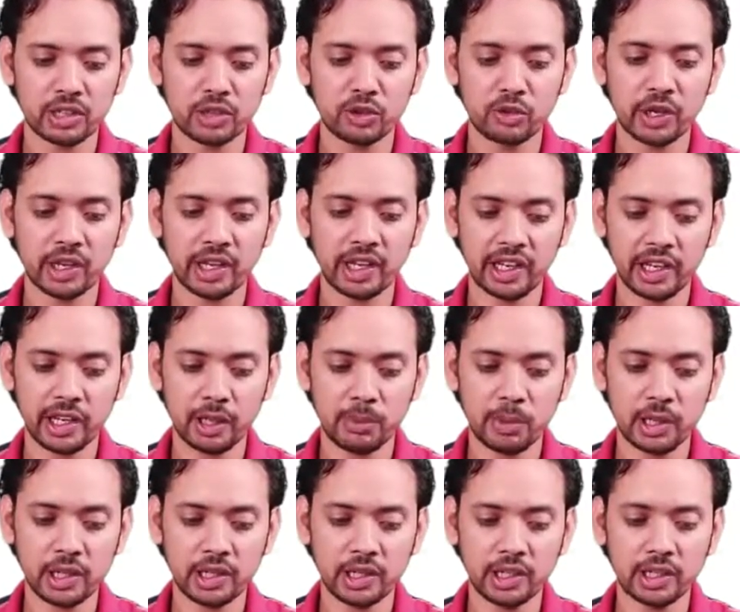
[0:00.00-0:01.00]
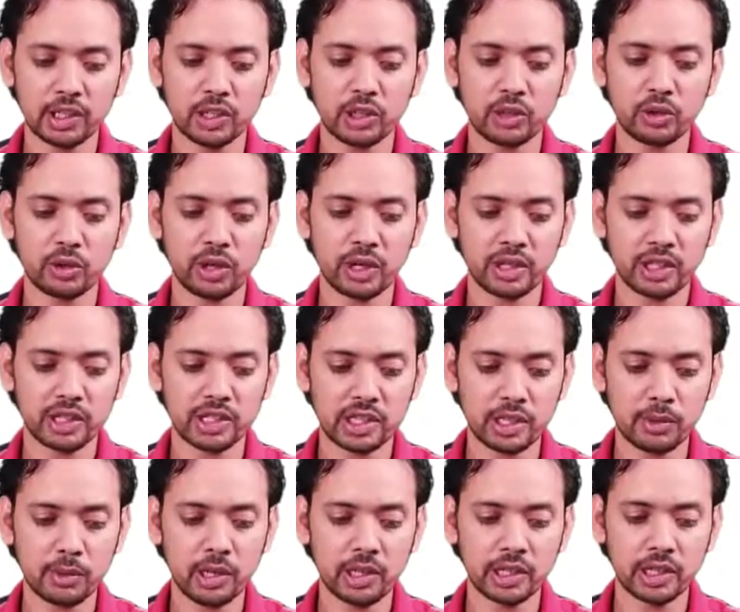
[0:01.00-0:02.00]
You can enable it, you can
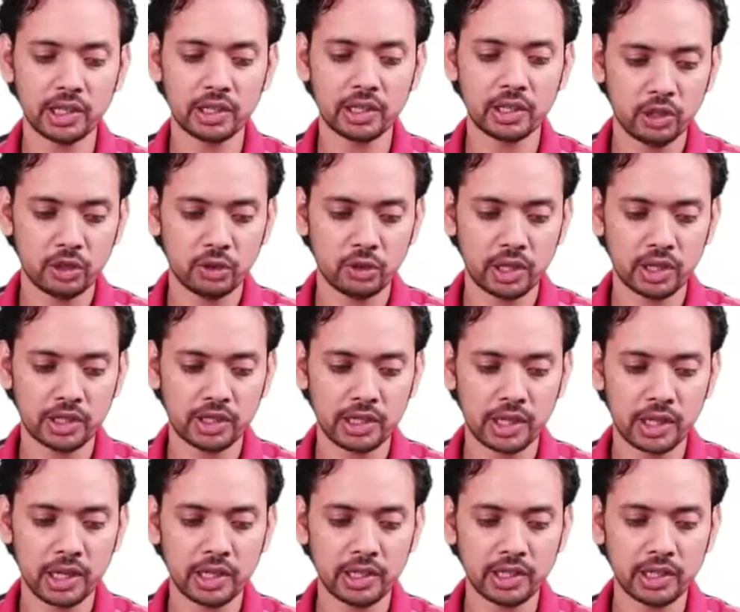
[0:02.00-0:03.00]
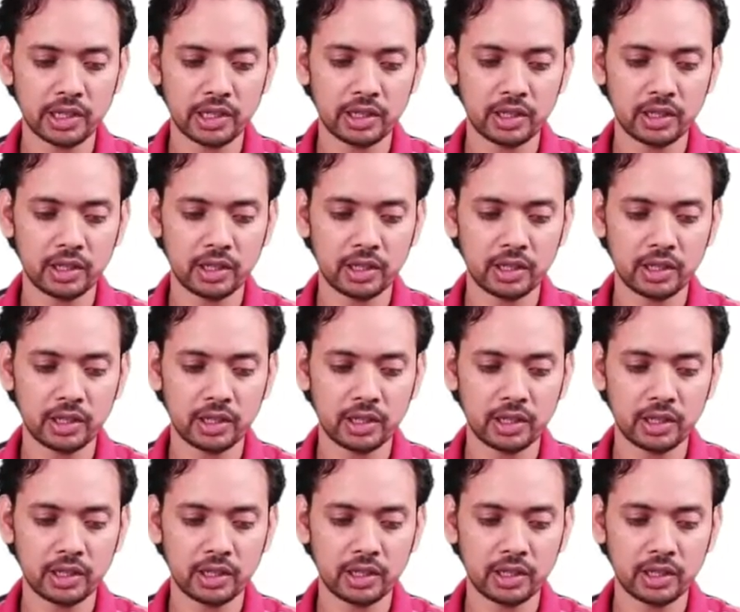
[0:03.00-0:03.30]
disable it, you can select it,